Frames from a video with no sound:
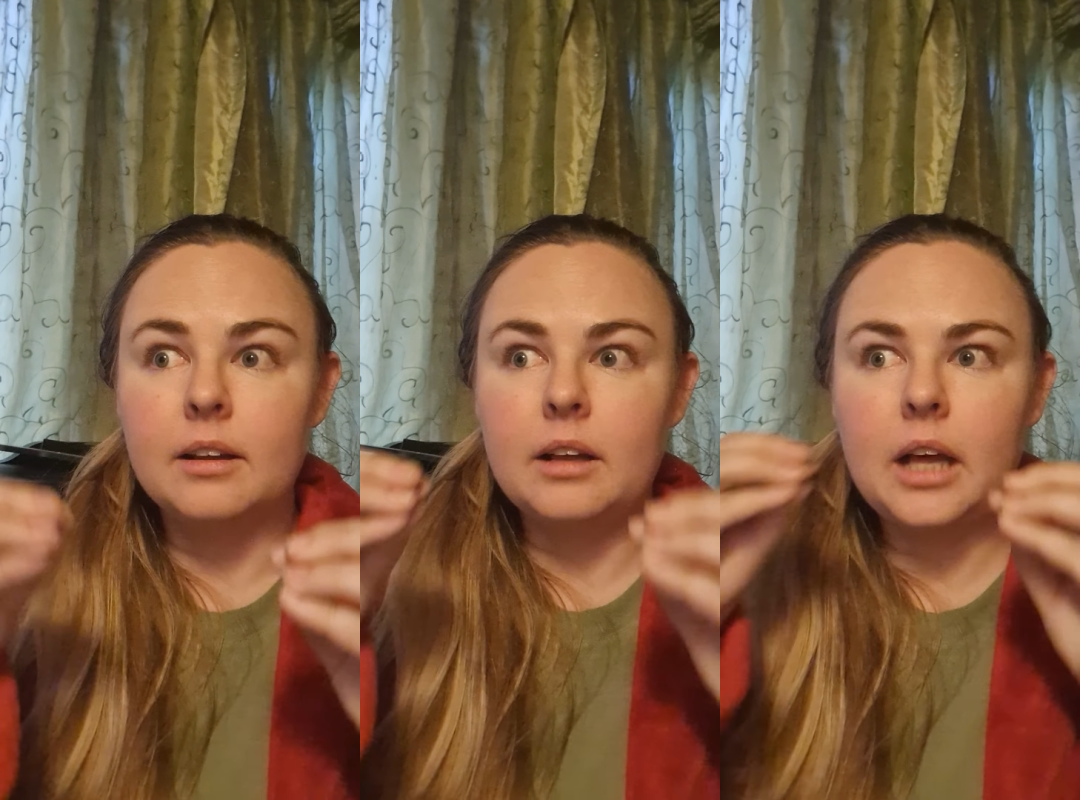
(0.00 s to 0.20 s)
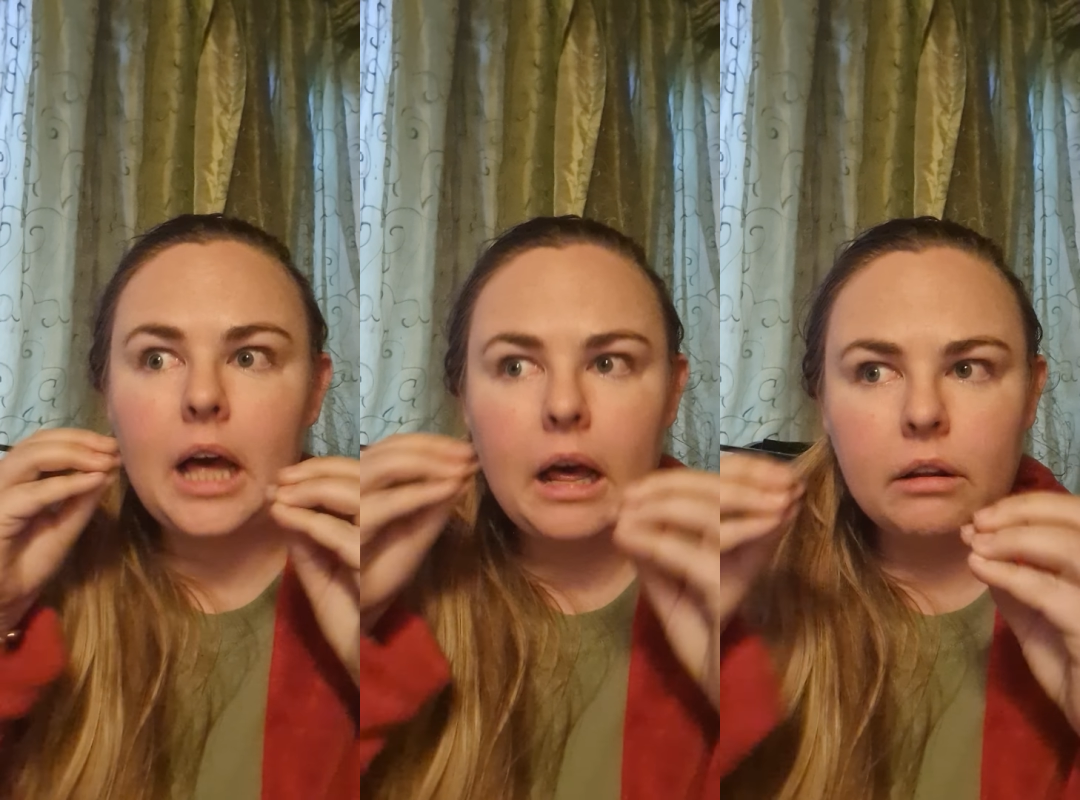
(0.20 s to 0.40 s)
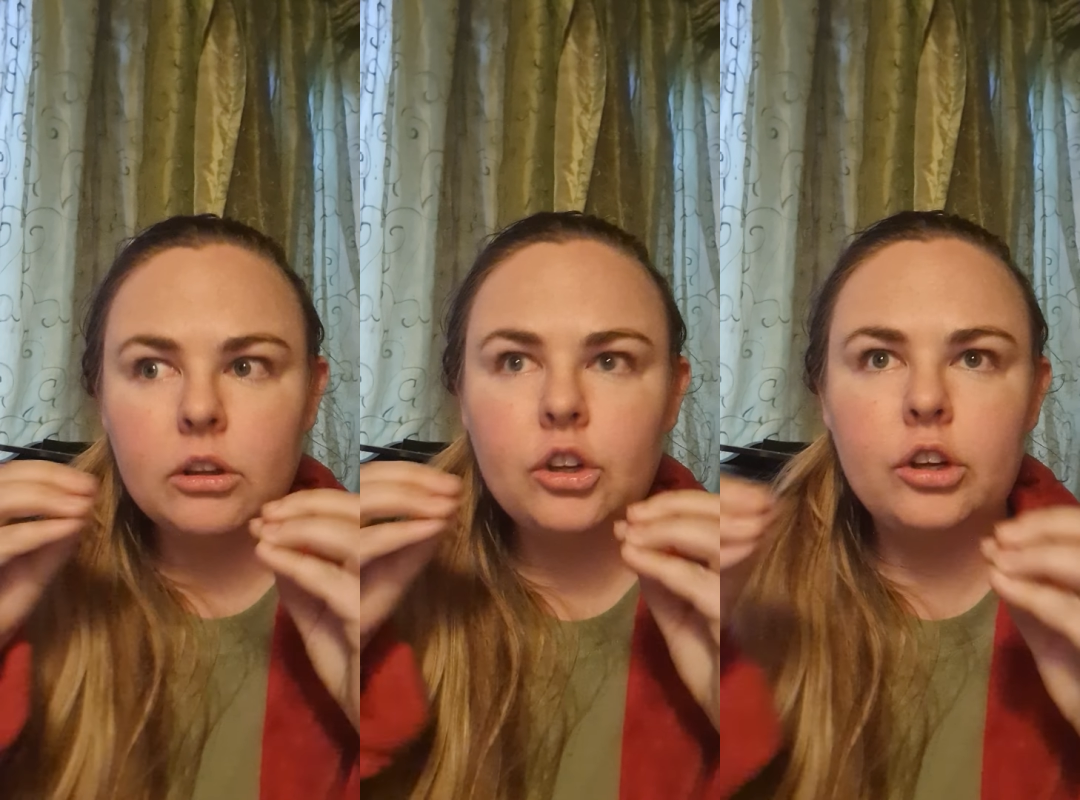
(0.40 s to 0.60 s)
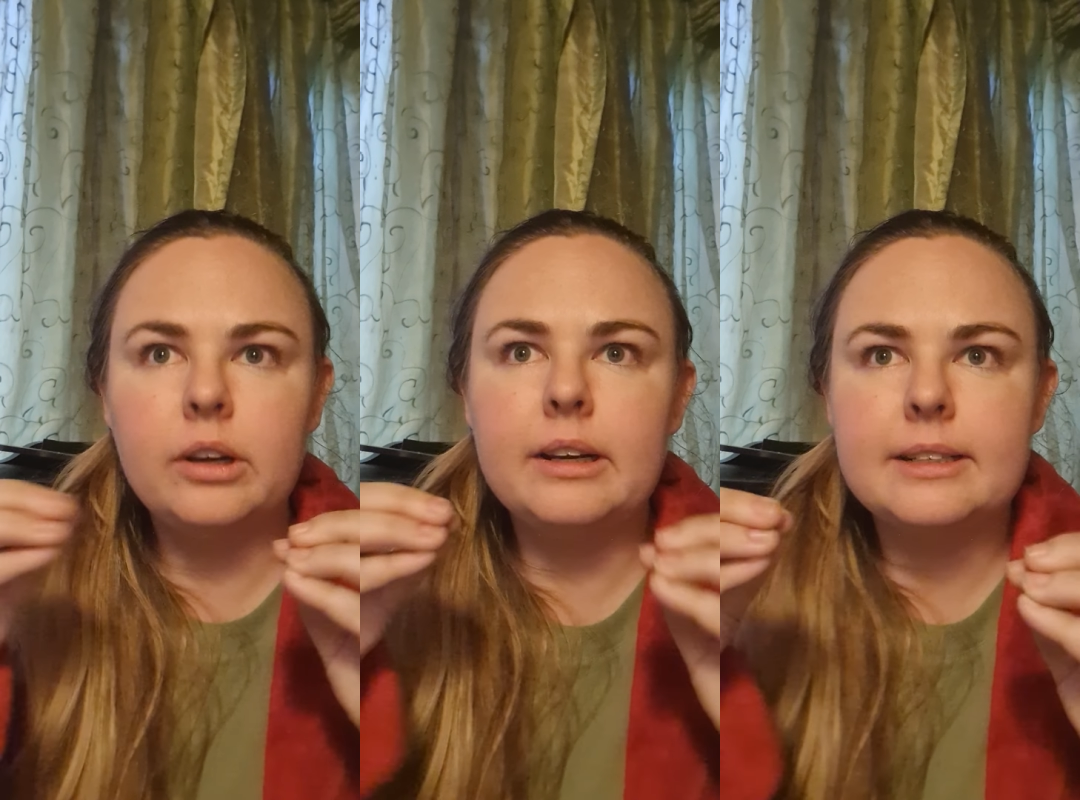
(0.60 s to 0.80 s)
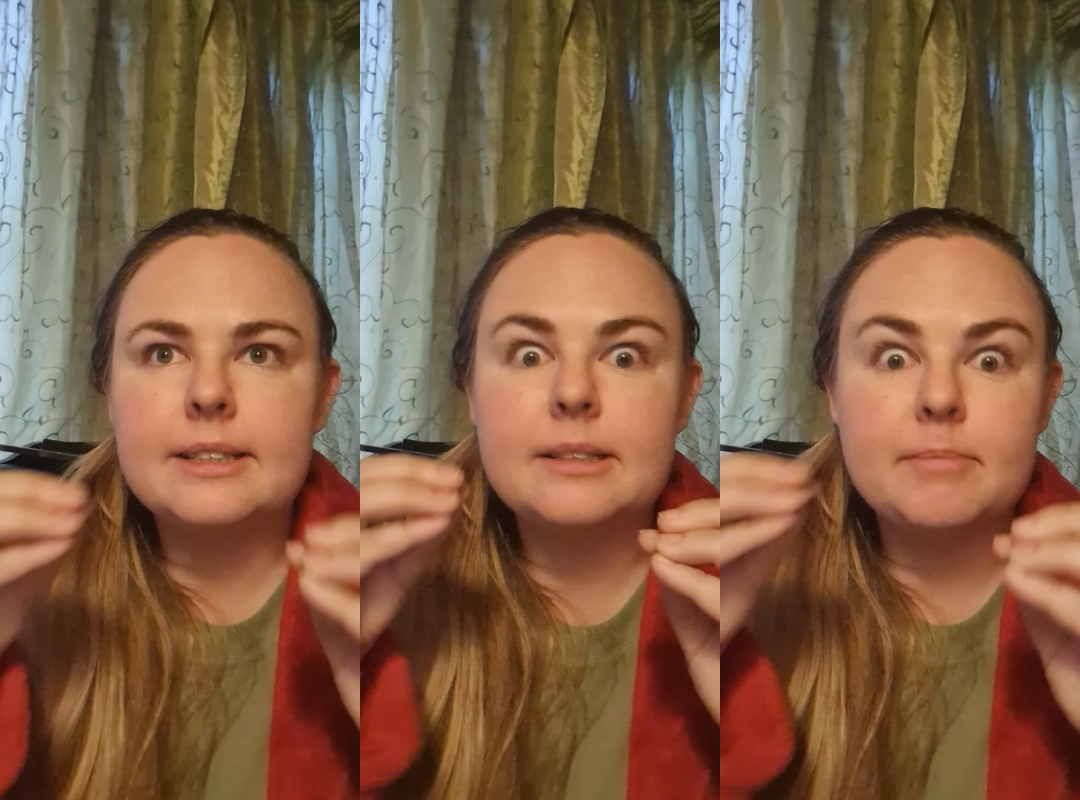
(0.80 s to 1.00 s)

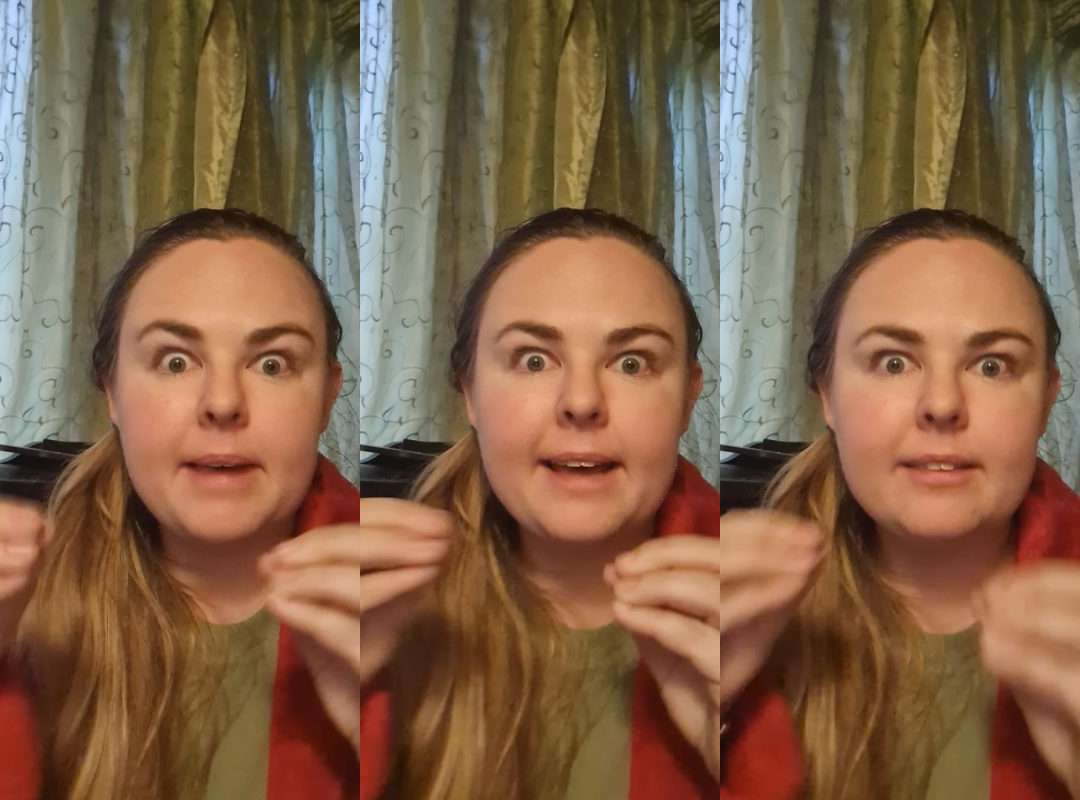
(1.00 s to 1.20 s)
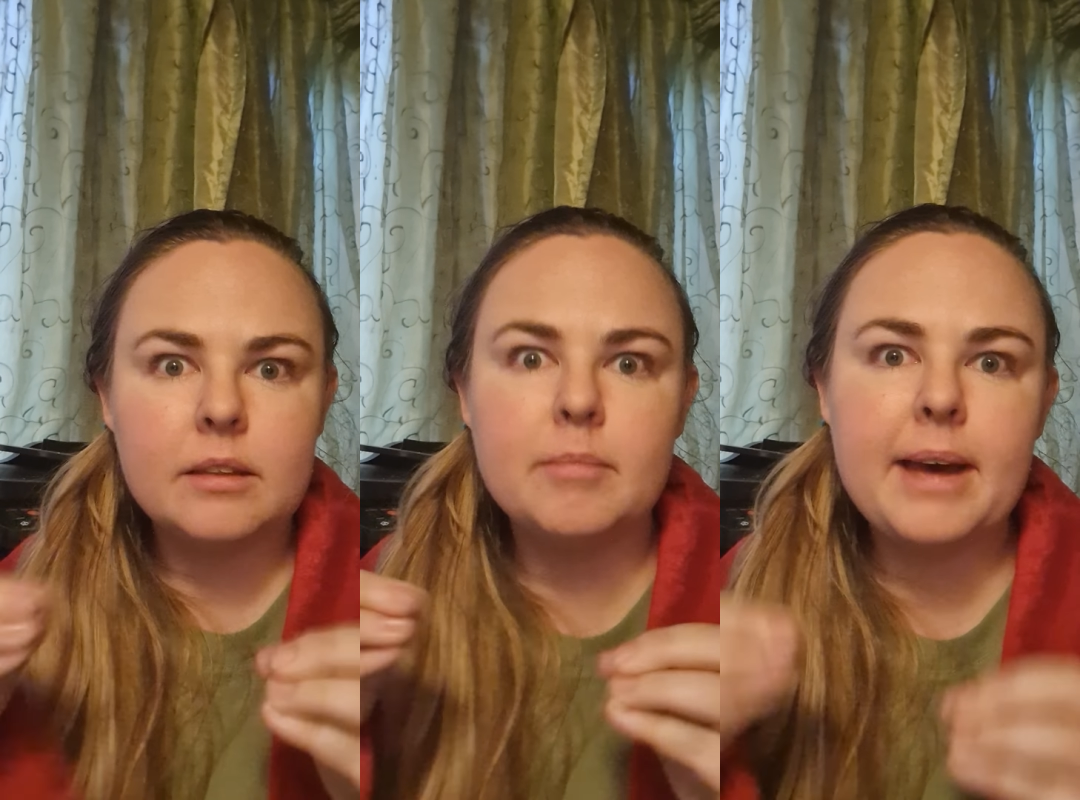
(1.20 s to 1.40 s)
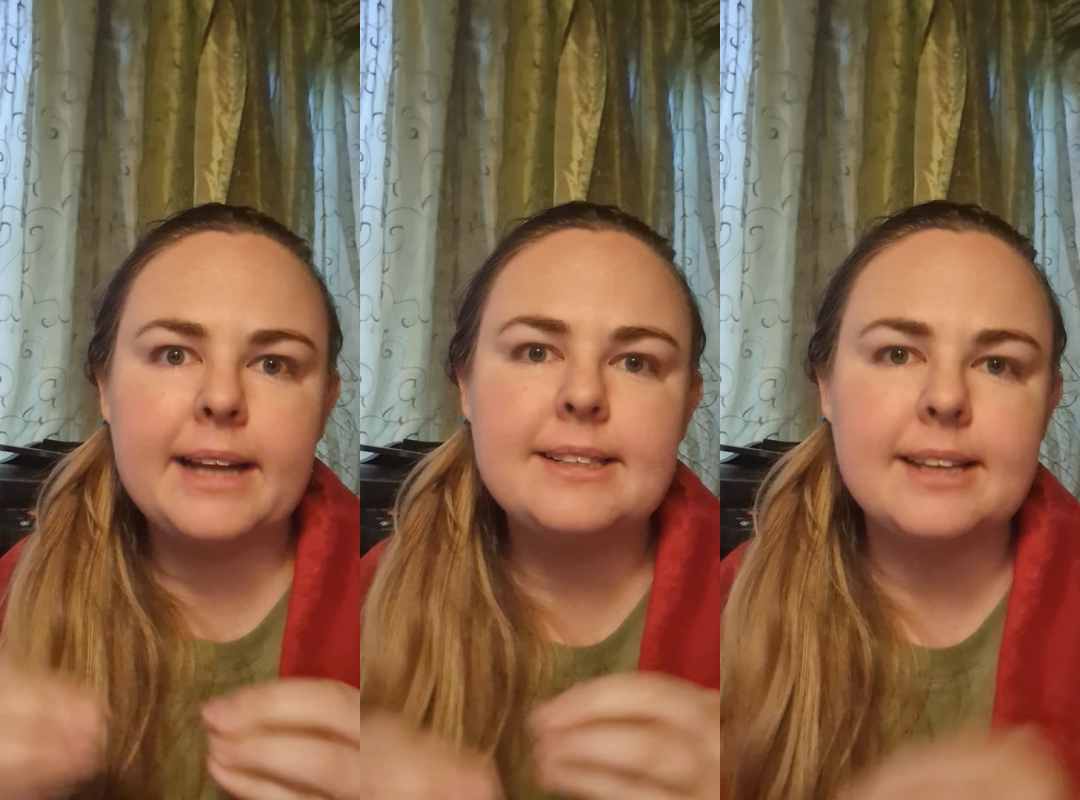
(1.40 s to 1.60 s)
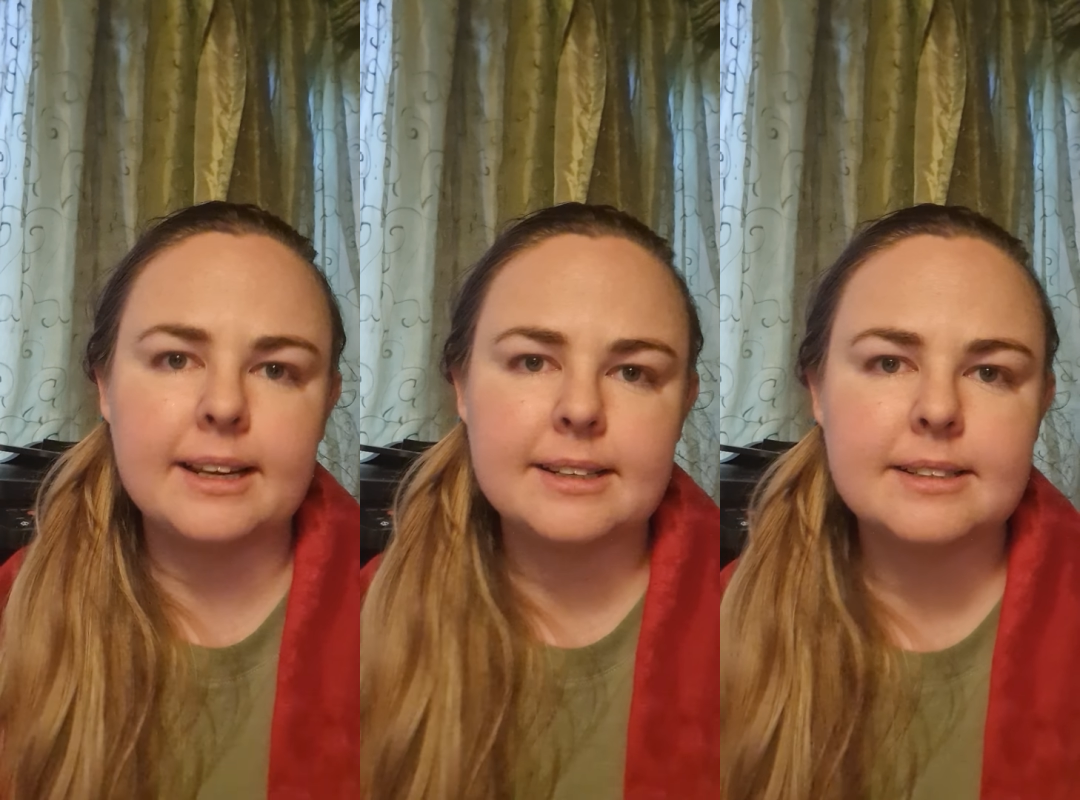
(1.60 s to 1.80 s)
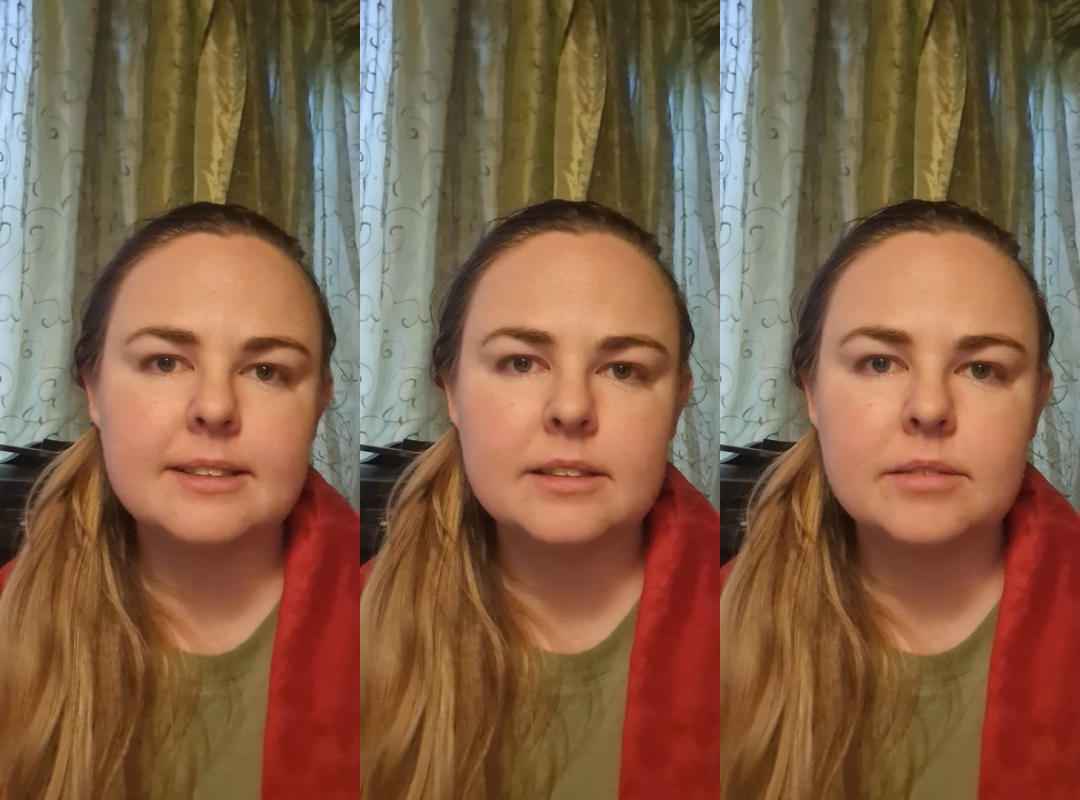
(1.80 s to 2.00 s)
calculus
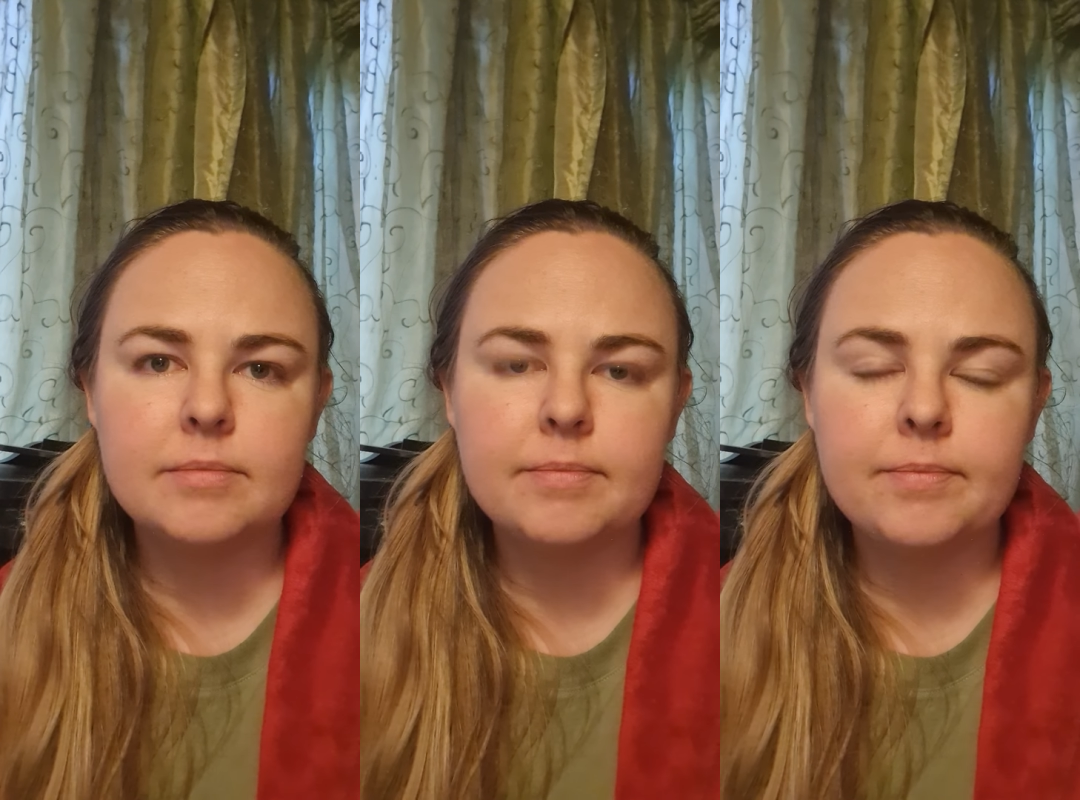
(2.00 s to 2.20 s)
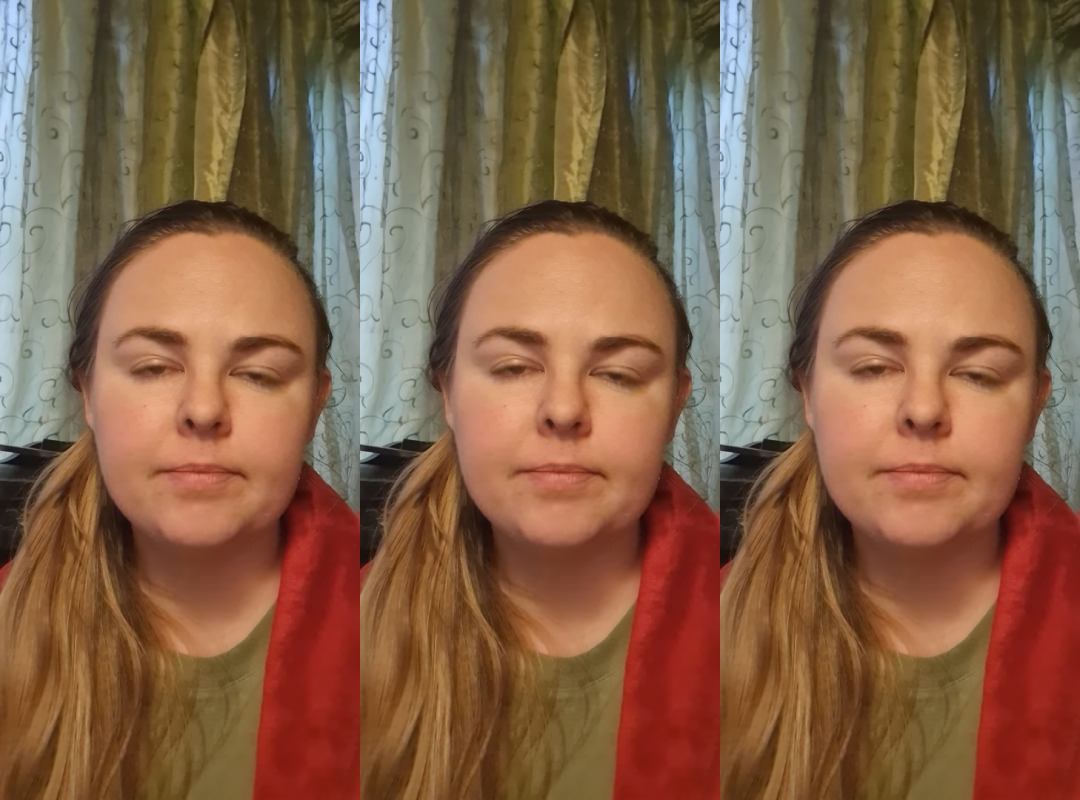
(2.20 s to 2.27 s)
mathematics.